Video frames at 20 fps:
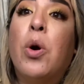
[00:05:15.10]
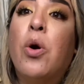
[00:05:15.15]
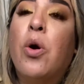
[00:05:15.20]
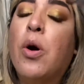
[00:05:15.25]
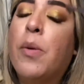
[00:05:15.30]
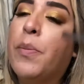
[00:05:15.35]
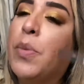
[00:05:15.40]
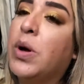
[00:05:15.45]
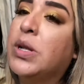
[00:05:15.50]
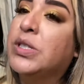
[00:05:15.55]

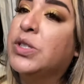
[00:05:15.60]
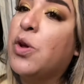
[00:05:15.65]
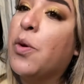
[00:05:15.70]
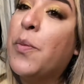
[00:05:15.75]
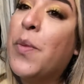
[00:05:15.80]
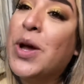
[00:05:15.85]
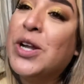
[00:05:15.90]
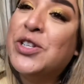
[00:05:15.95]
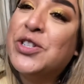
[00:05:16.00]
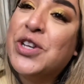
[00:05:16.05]
put so
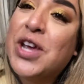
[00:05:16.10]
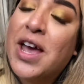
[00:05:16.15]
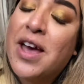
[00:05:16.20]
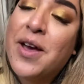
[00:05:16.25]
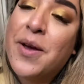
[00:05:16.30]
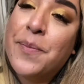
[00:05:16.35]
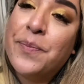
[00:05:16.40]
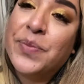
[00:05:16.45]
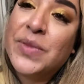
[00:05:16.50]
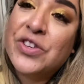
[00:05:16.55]
much
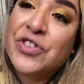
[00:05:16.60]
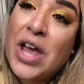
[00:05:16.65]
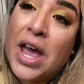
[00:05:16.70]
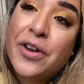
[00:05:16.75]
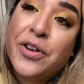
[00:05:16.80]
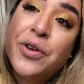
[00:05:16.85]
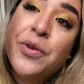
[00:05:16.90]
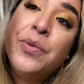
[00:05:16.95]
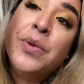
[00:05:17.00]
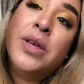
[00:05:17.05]

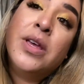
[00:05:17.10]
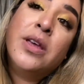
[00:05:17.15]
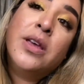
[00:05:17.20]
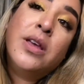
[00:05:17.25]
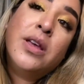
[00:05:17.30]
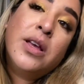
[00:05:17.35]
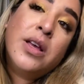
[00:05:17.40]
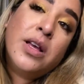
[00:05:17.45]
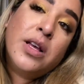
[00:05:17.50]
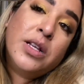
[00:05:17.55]
shadow.
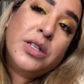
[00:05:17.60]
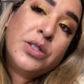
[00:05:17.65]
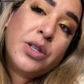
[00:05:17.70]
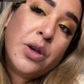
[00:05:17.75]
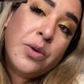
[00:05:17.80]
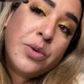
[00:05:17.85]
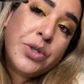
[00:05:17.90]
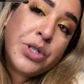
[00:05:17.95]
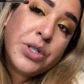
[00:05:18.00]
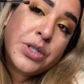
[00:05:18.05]

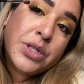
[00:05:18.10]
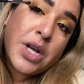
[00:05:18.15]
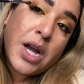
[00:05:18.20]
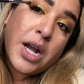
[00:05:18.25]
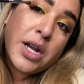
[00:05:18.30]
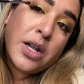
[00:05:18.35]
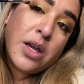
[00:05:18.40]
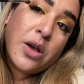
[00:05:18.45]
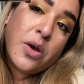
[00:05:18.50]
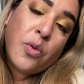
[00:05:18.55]
So just
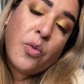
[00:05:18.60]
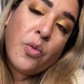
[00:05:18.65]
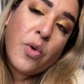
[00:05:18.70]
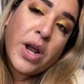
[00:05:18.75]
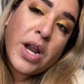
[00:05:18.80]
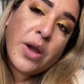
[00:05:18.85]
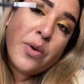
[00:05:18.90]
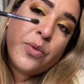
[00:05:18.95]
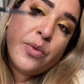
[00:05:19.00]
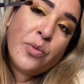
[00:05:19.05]
kind of
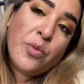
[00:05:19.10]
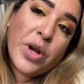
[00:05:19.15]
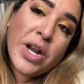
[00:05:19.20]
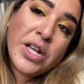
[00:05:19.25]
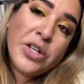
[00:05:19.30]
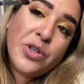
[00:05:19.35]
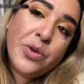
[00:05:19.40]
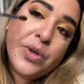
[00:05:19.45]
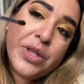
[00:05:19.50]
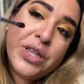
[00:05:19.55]
what
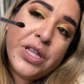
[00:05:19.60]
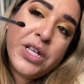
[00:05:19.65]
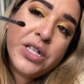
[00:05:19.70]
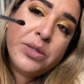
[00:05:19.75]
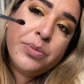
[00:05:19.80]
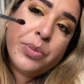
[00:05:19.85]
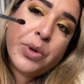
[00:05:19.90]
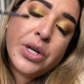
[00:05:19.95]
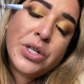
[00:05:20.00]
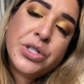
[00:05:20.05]
I do with
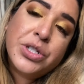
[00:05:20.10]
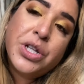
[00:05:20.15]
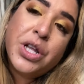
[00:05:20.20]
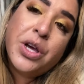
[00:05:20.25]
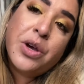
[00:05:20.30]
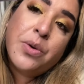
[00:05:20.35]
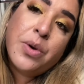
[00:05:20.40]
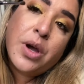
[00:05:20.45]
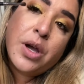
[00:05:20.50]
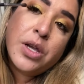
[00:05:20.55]
this brush
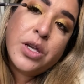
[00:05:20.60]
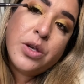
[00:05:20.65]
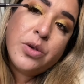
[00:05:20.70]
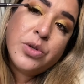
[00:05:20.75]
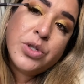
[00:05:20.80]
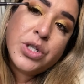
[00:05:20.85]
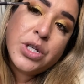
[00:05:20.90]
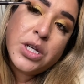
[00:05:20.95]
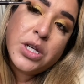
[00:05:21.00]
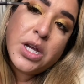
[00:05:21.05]
though, I
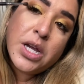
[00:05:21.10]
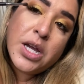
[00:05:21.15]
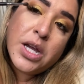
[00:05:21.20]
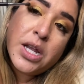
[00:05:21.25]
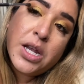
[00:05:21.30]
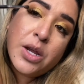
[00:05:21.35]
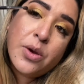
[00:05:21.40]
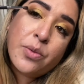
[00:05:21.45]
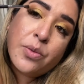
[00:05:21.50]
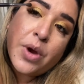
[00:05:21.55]
usually
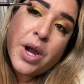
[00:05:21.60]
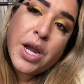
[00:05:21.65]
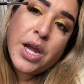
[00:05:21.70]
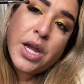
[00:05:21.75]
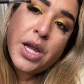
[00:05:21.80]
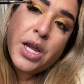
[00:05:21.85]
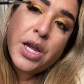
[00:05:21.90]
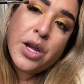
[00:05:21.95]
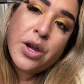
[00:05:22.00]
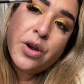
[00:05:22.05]
hit it right
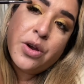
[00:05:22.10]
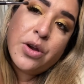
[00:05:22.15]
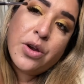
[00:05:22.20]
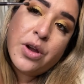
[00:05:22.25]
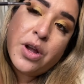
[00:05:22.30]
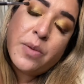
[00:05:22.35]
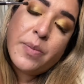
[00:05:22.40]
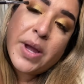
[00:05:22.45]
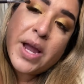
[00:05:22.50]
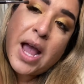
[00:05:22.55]

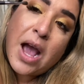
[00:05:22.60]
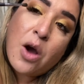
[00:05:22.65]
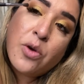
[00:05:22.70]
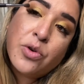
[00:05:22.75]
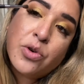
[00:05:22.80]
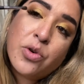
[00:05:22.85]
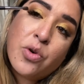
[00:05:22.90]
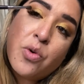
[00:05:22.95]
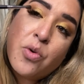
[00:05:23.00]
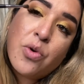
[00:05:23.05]
here at my
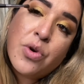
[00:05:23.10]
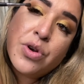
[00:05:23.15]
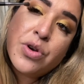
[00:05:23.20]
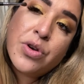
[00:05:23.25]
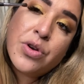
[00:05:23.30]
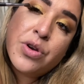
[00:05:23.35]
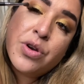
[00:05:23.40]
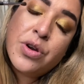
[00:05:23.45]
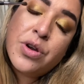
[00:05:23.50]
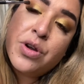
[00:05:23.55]
outer
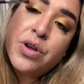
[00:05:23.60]
corner.